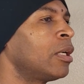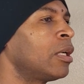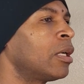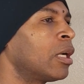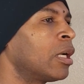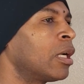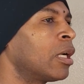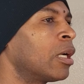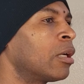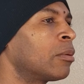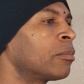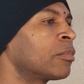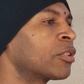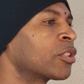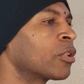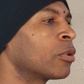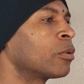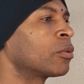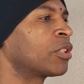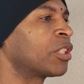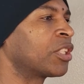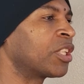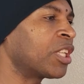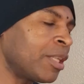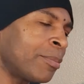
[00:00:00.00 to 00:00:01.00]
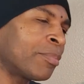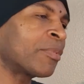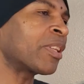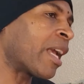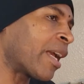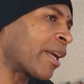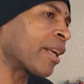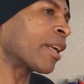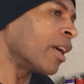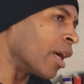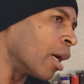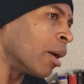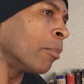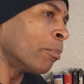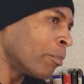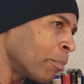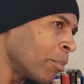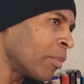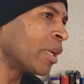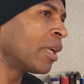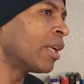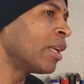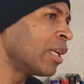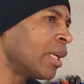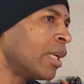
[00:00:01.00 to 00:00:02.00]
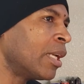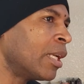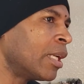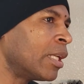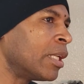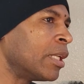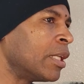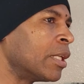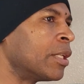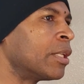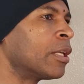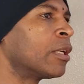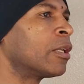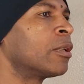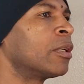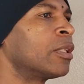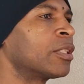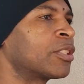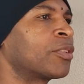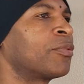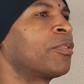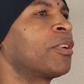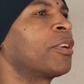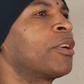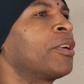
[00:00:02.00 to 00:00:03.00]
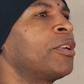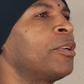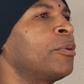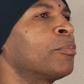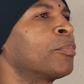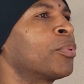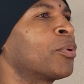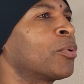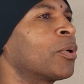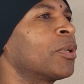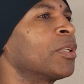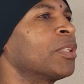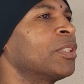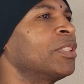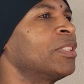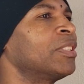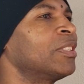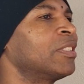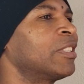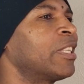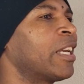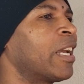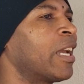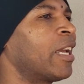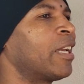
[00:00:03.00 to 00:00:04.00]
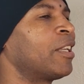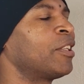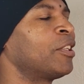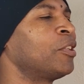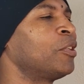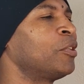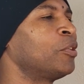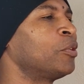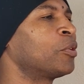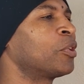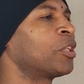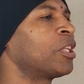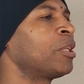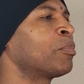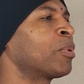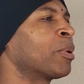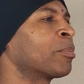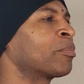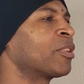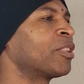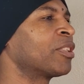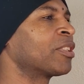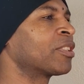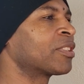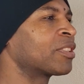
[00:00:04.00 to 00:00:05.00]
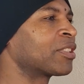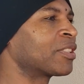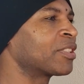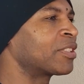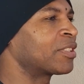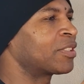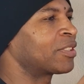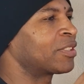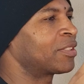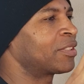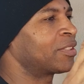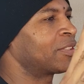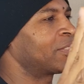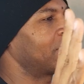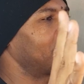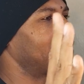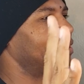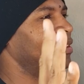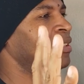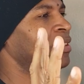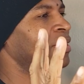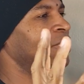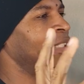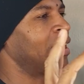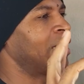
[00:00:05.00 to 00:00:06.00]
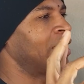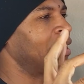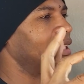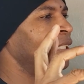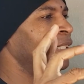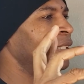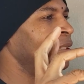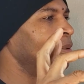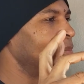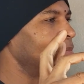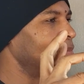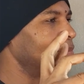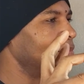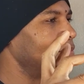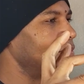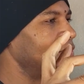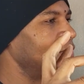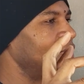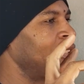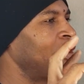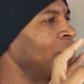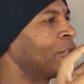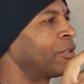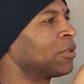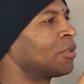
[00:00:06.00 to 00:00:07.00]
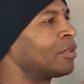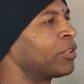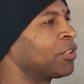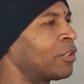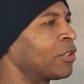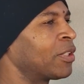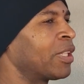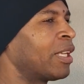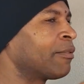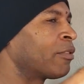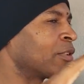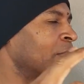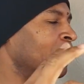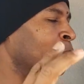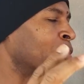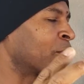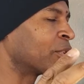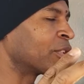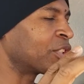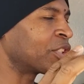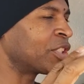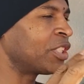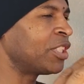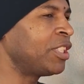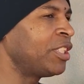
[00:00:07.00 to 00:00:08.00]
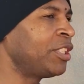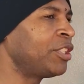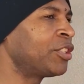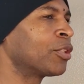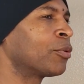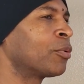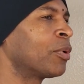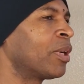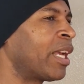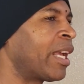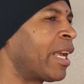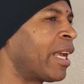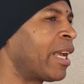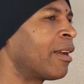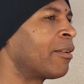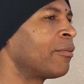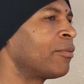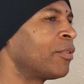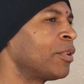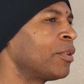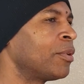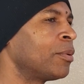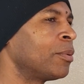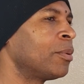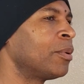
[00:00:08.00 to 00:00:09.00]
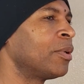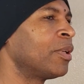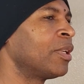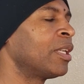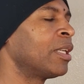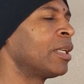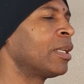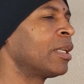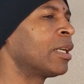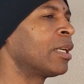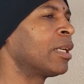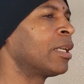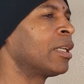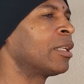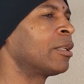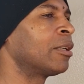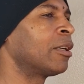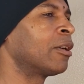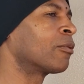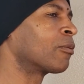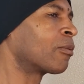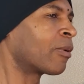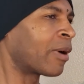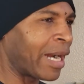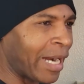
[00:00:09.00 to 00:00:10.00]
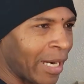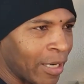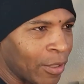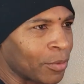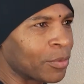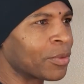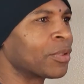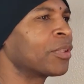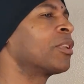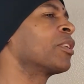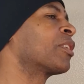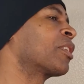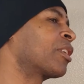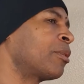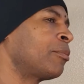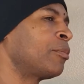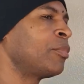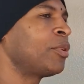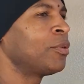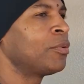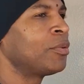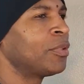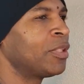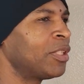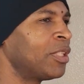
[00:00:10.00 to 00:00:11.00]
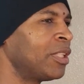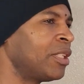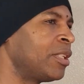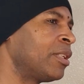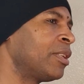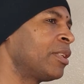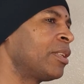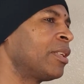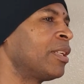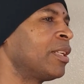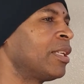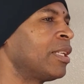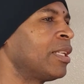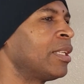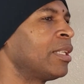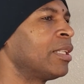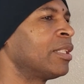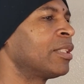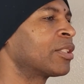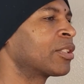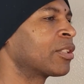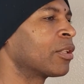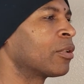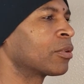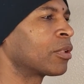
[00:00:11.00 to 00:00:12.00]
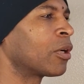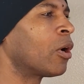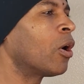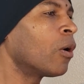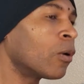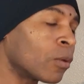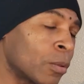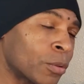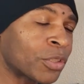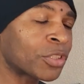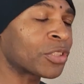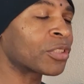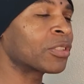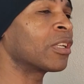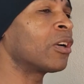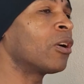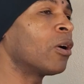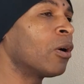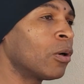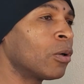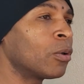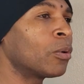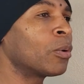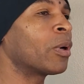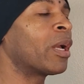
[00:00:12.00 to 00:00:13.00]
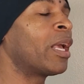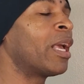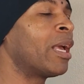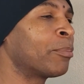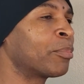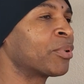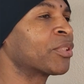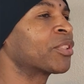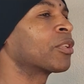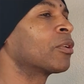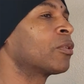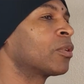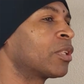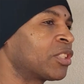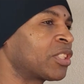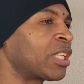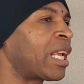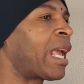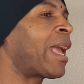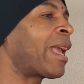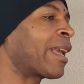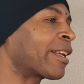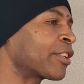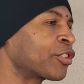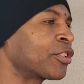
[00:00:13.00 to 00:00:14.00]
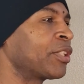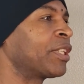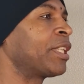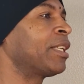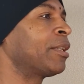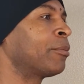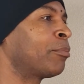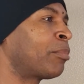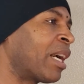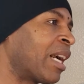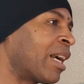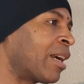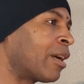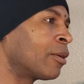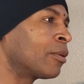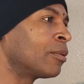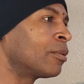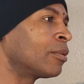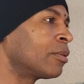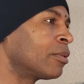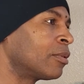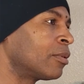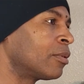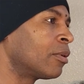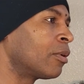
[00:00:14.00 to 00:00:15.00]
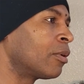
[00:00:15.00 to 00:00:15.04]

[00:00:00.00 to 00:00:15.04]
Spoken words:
So to keep that up, you know, it's very important that you keep up this, your level of prestige or what have you, around the community. So the whole episode is actually about